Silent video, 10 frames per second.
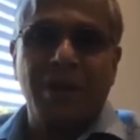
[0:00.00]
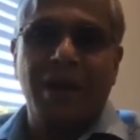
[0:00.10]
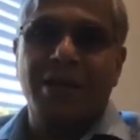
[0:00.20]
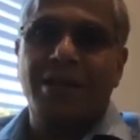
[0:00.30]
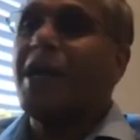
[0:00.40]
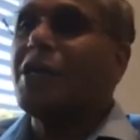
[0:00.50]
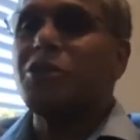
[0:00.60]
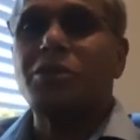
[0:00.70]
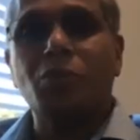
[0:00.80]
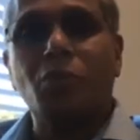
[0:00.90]
and Got that it.
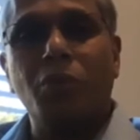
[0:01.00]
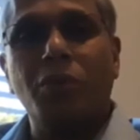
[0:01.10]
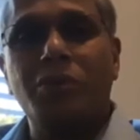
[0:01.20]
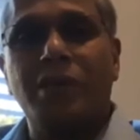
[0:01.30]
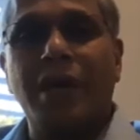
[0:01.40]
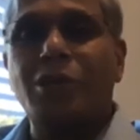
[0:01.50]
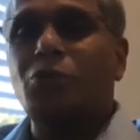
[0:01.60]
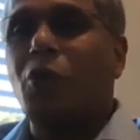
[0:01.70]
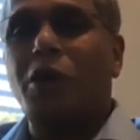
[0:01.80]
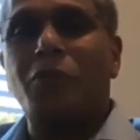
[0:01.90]
is that is
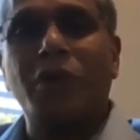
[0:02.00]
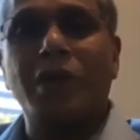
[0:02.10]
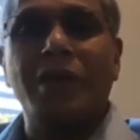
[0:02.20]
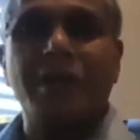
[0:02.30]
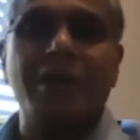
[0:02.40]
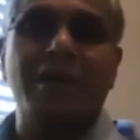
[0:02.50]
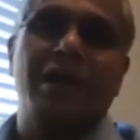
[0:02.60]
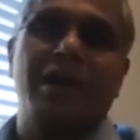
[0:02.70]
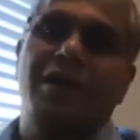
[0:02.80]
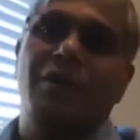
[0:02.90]
what we
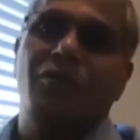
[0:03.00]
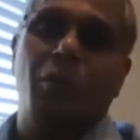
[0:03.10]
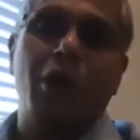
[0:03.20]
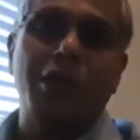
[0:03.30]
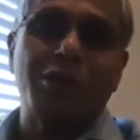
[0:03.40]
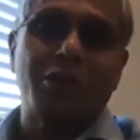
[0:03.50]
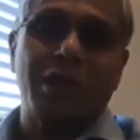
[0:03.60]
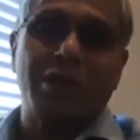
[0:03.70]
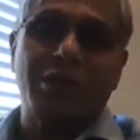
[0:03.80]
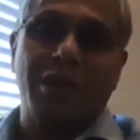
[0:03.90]
from orchestral
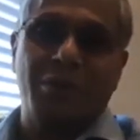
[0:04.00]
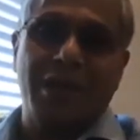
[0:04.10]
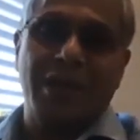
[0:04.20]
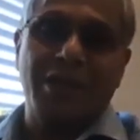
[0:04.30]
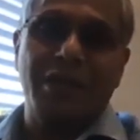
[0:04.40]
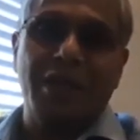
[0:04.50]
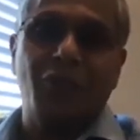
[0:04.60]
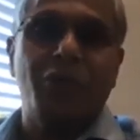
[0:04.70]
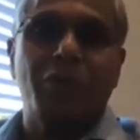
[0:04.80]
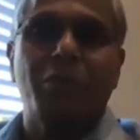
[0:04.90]
is coming in and saying
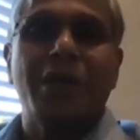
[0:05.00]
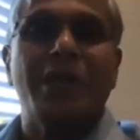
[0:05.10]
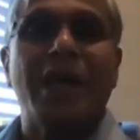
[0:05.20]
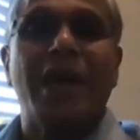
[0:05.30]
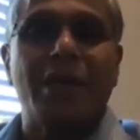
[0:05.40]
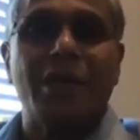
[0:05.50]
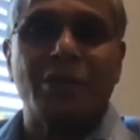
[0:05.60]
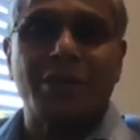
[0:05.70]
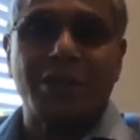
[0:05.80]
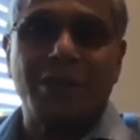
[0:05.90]
we will be that
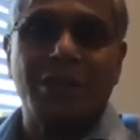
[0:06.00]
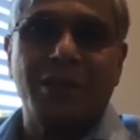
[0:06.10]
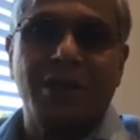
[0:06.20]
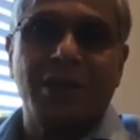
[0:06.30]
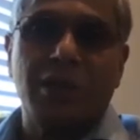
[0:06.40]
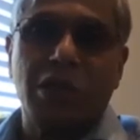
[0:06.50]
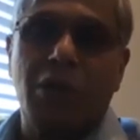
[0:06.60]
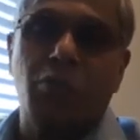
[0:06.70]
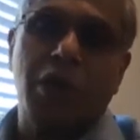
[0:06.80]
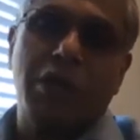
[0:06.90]
artist
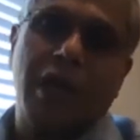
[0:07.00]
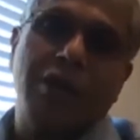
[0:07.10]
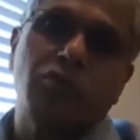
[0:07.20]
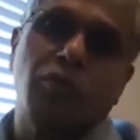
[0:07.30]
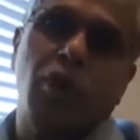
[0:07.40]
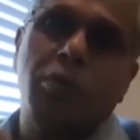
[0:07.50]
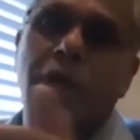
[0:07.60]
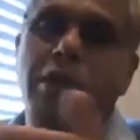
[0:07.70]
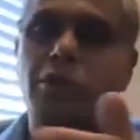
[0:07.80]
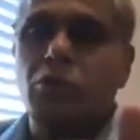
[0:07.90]
that will transform
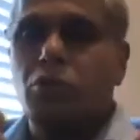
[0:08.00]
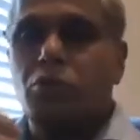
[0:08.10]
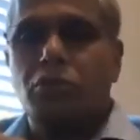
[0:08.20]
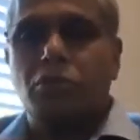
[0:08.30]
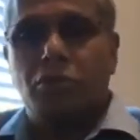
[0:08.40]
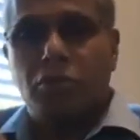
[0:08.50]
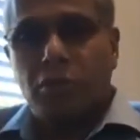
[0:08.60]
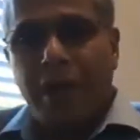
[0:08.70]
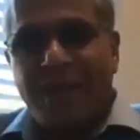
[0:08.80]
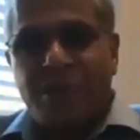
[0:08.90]
it to
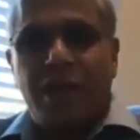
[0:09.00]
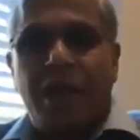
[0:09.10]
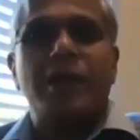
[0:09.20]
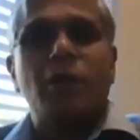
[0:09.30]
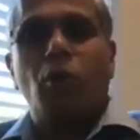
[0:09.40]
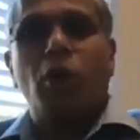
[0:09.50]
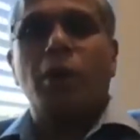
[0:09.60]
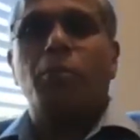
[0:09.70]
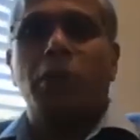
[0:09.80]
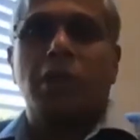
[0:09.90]
exactly what a
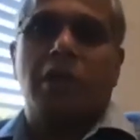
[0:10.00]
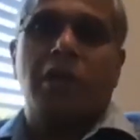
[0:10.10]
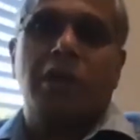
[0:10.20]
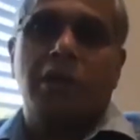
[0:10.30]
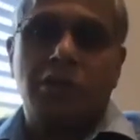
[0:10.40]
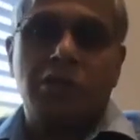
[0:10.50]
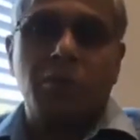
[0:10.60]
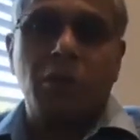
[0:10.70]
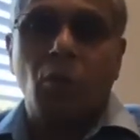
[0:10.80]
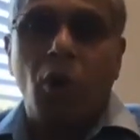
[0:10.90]
particular
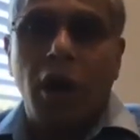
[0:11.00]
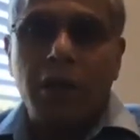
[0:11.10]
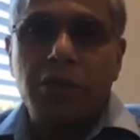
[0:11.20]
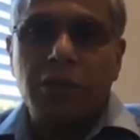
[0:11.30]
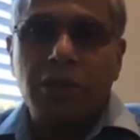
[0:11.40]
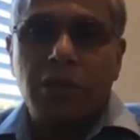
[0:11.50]
customer wants